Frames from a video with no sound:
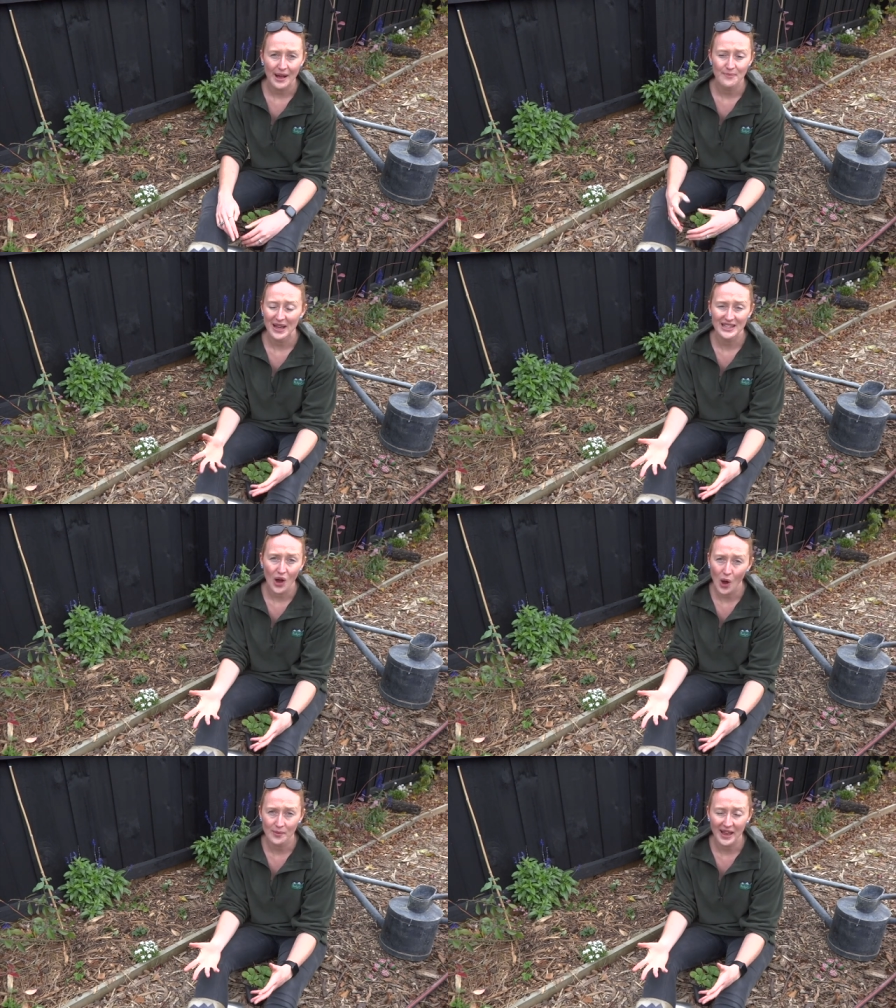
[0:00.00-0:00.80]
um, but as
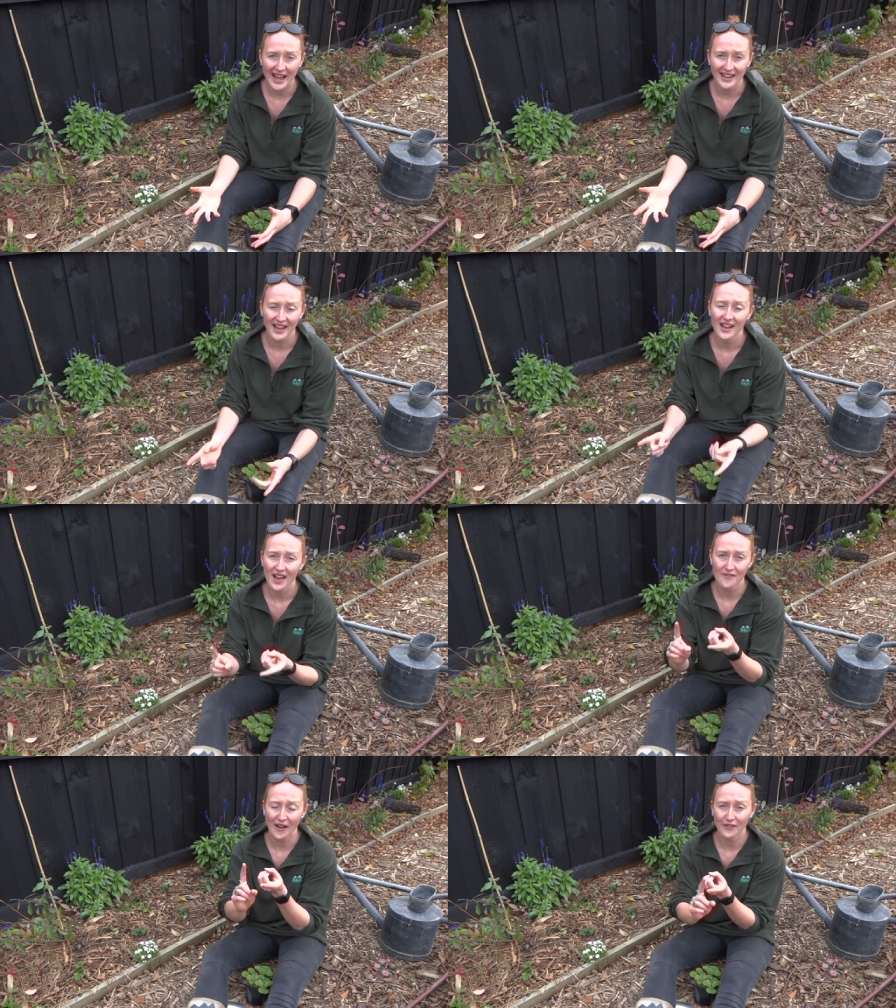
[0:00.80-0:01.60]
a home gardener,
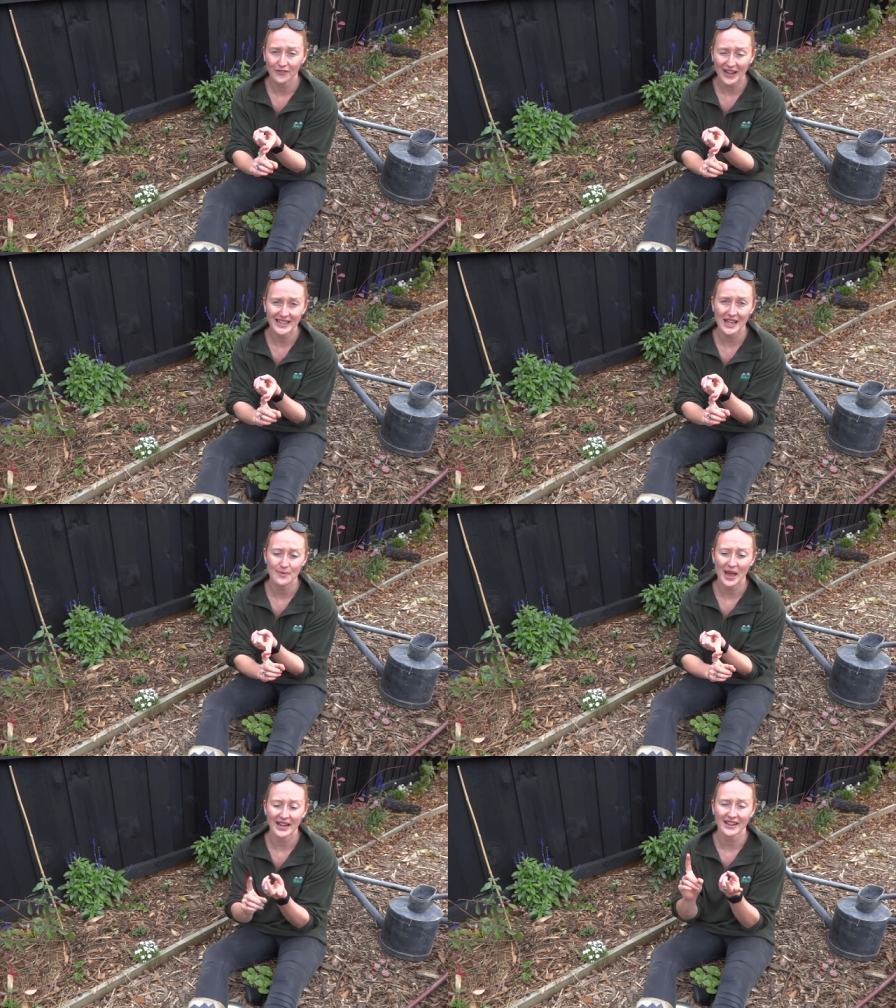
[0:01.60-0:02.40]
if I feed them
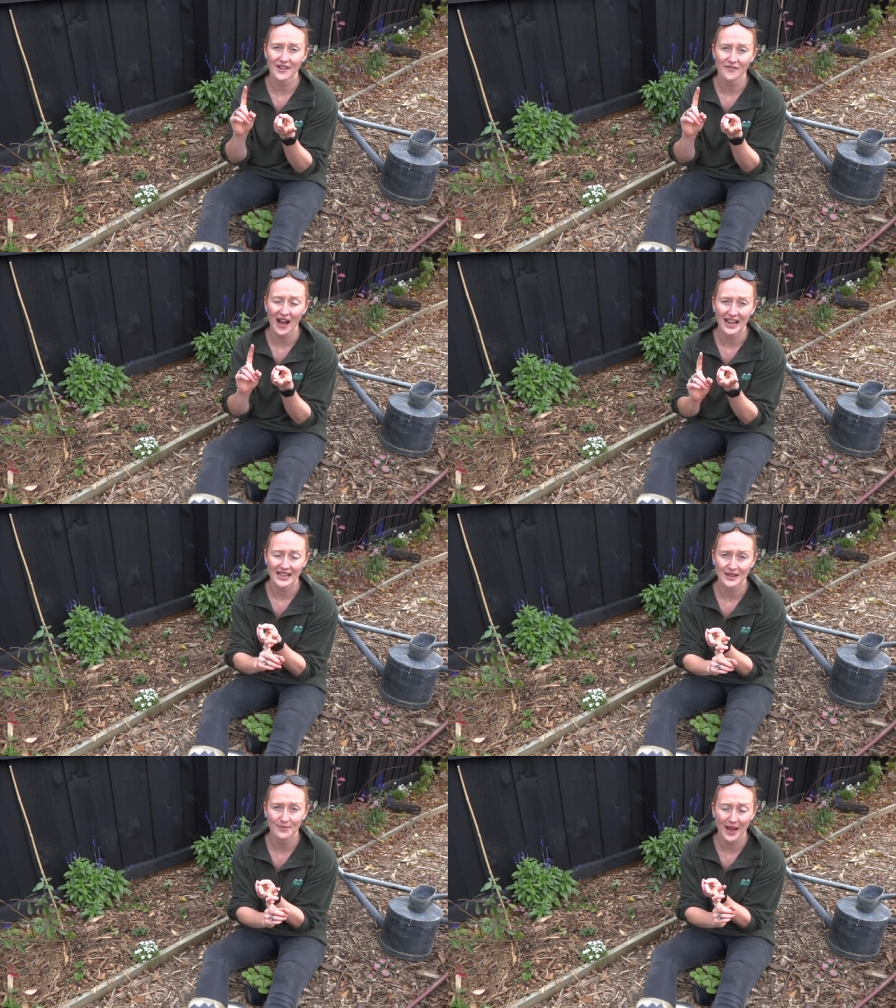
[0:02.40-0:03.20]
and if I
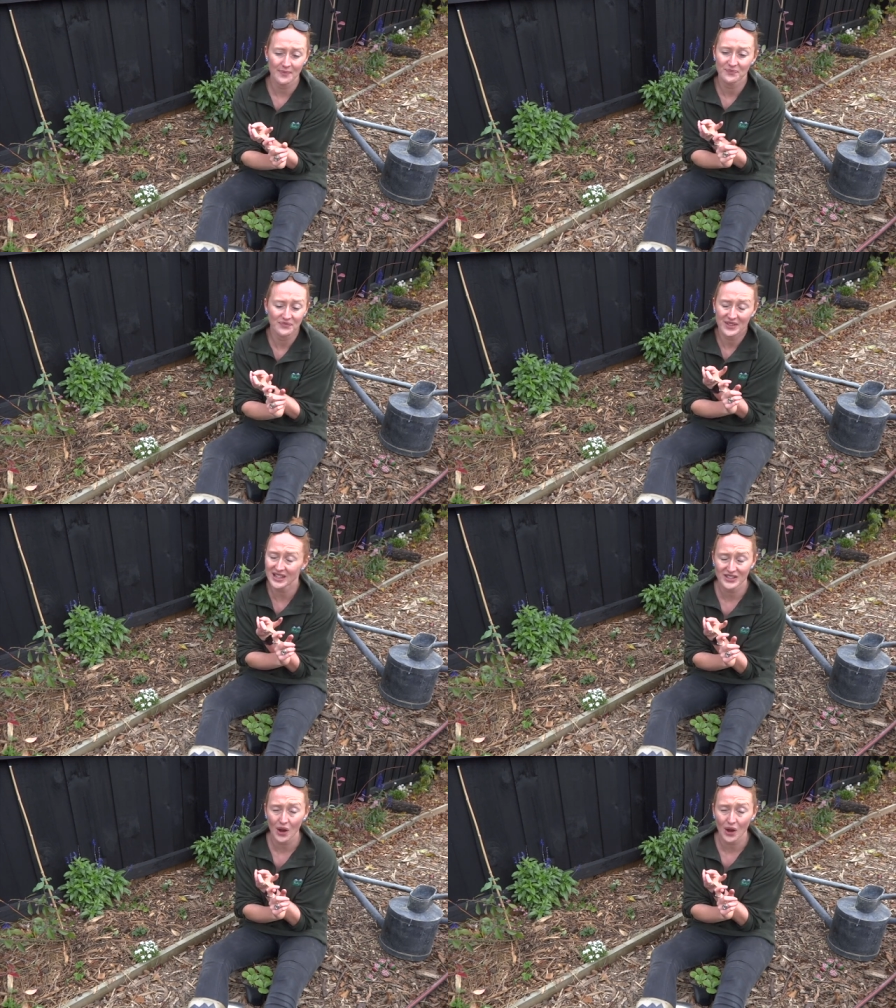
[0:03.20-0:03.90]
let them um, yeah,